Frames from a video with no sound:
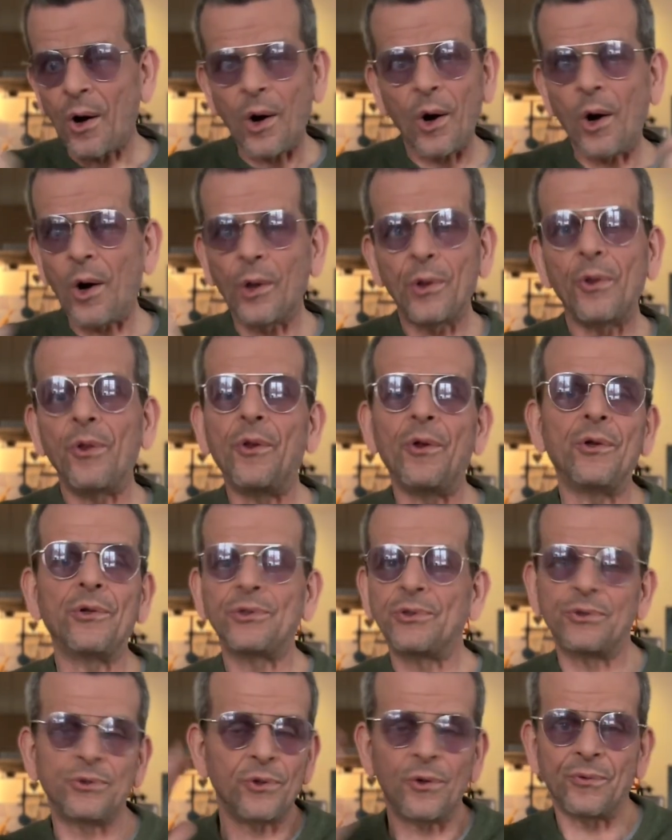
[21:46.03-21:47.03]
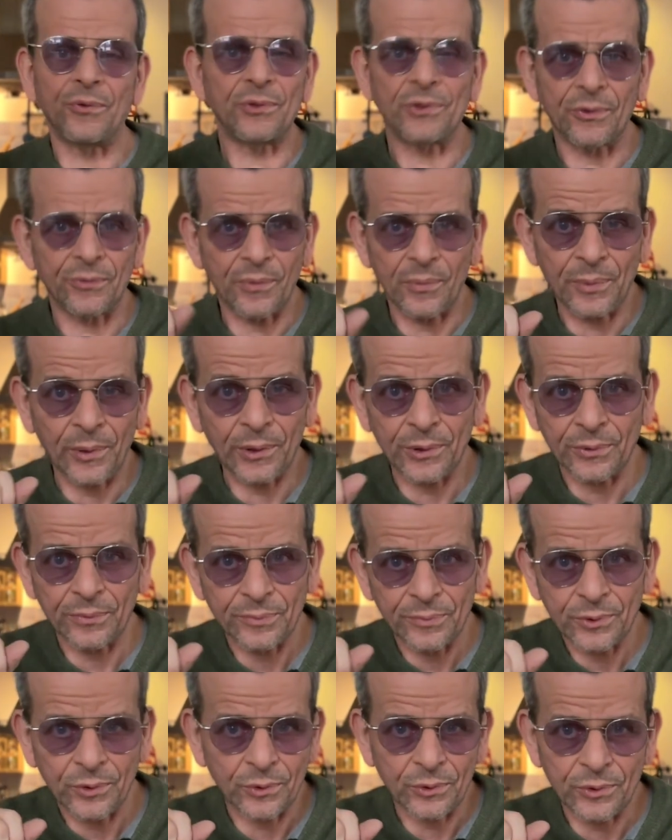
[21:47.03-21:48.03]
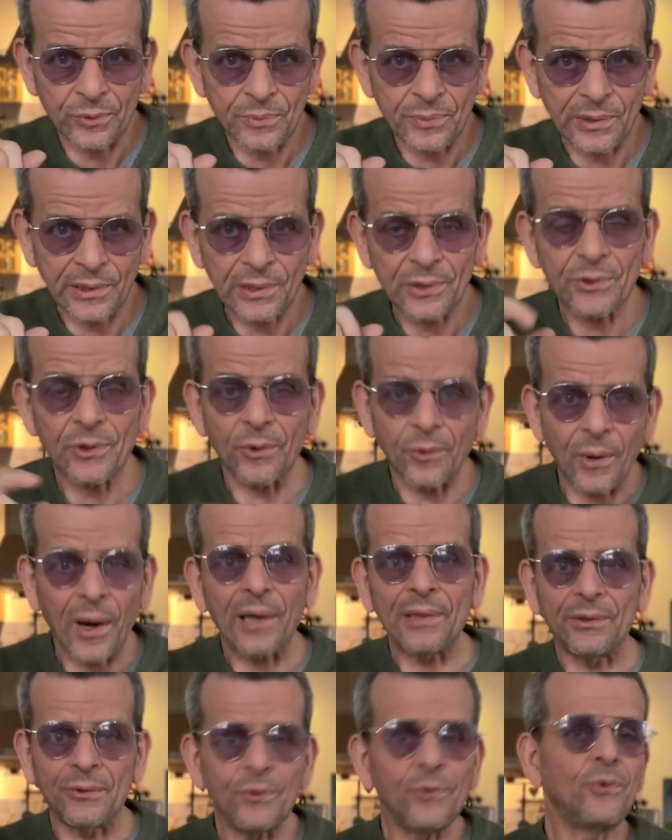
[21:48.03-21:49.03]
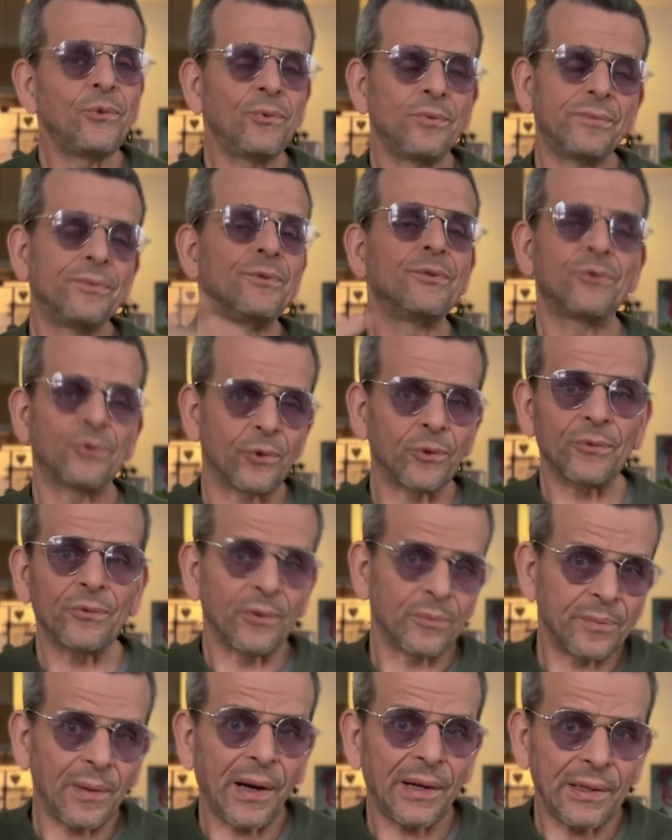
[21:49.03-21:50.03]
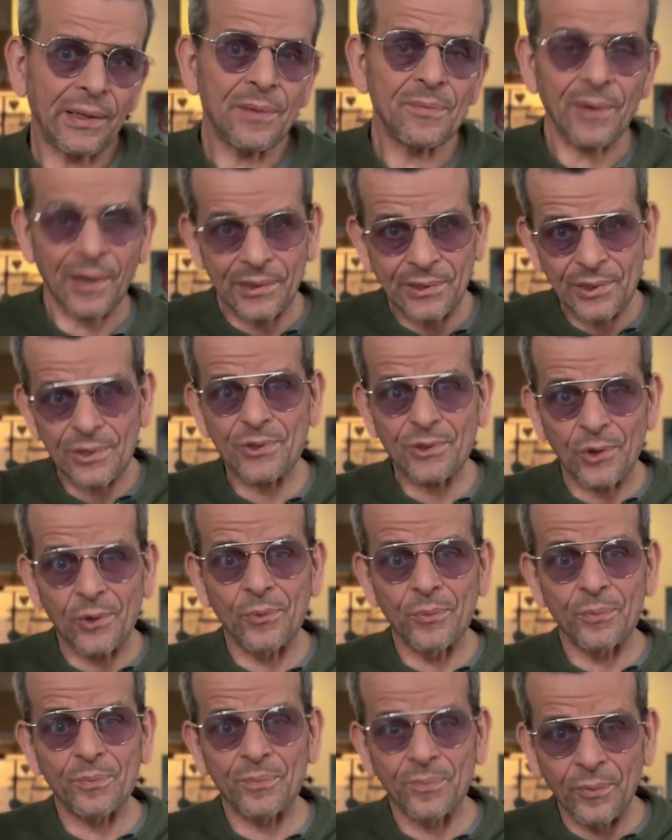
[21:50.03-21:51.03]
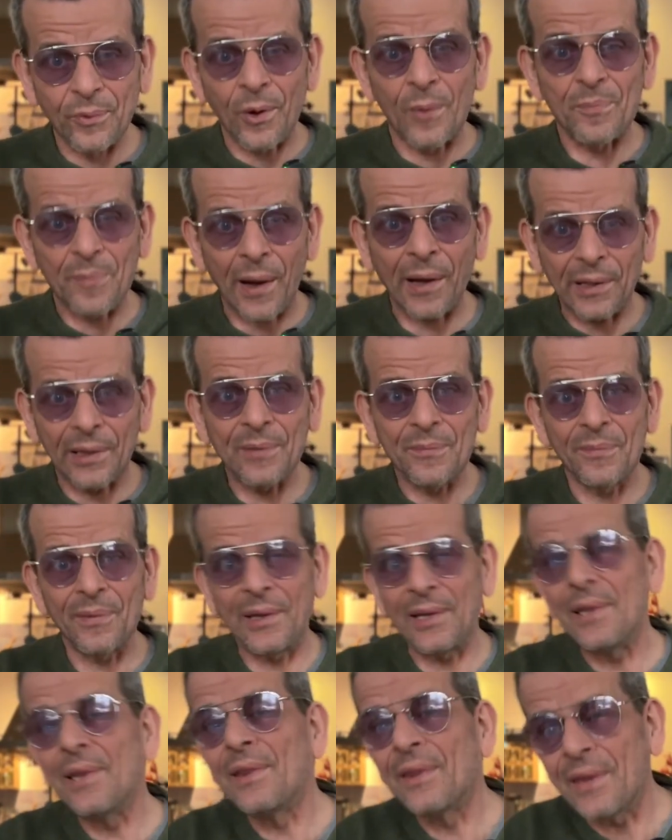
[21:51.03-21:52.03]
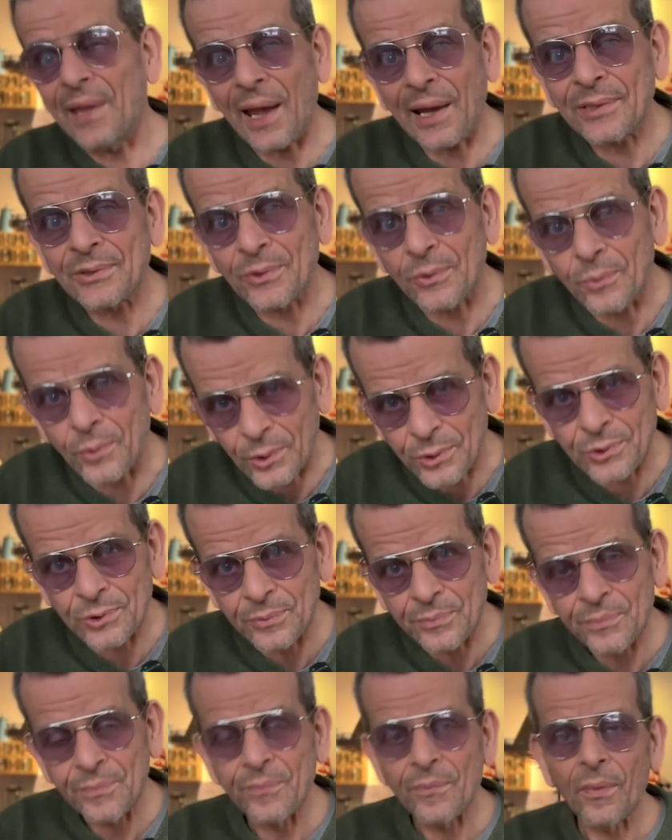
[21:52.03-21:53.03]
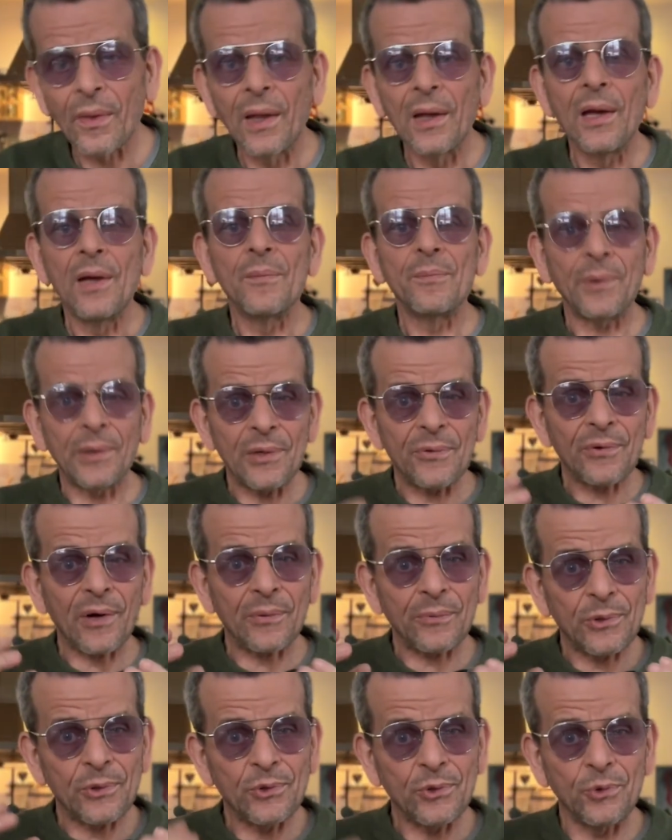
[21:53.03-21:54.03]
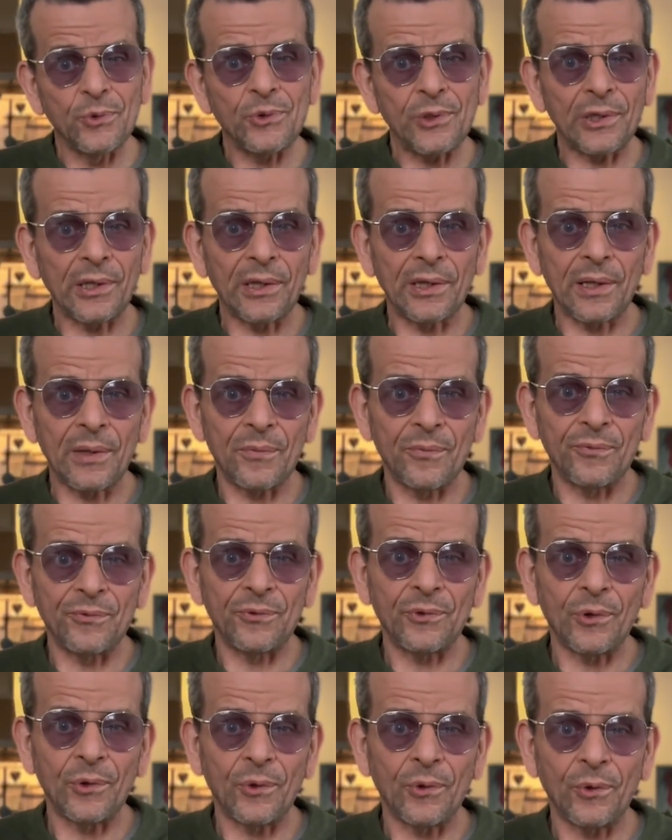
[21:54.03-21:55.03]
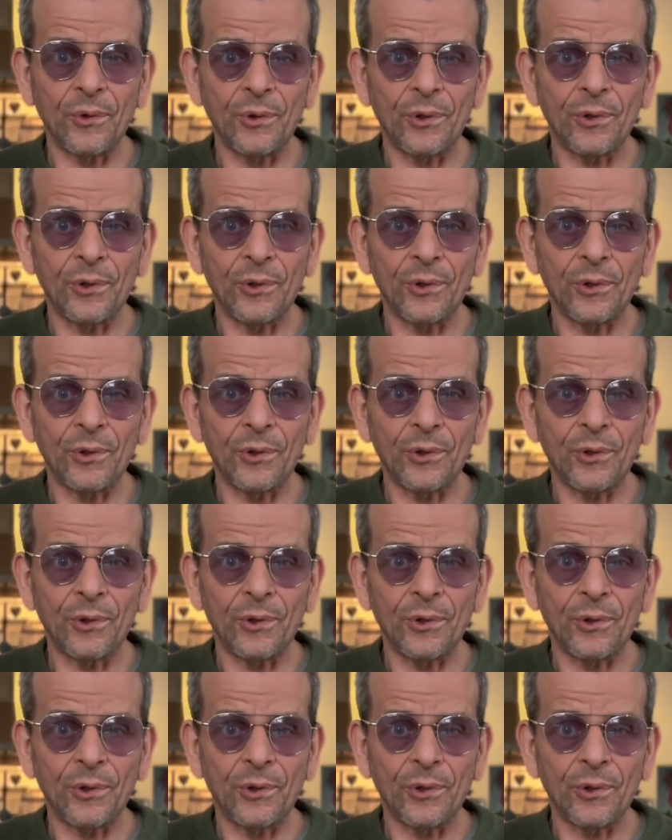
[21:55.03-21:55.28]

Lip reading: on the surface of the pot, so to speak. So I do sort of combine them. I just don't combine them in the actual wash. But if I was using them for